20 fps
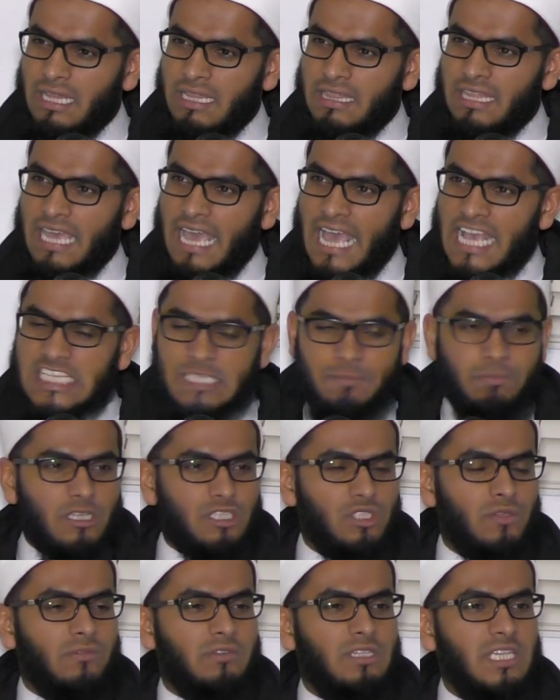their
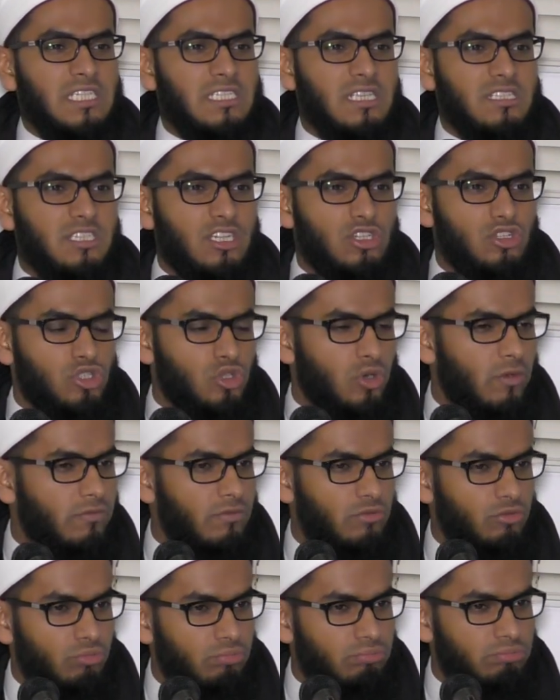aspects of decency and to sort
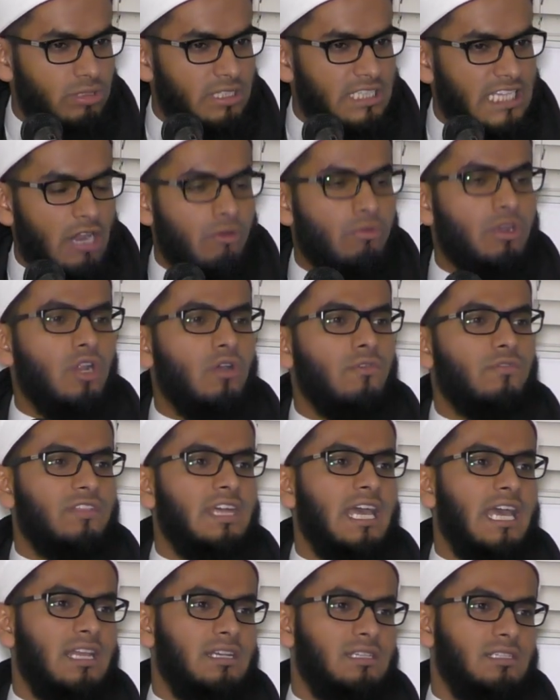of get rid of
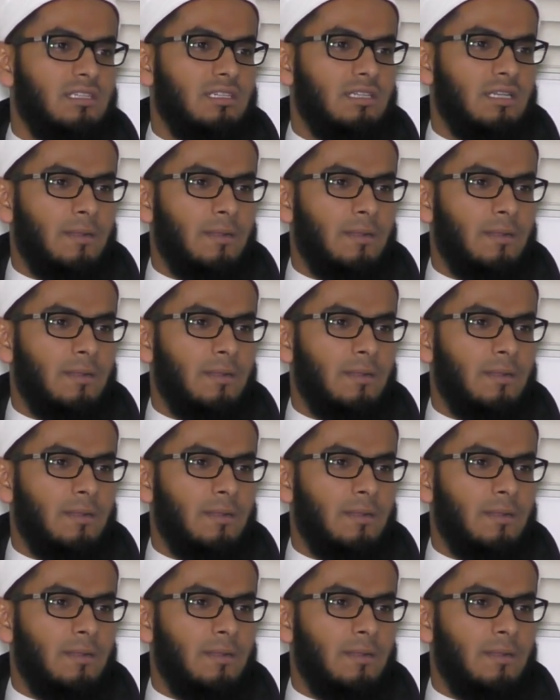that.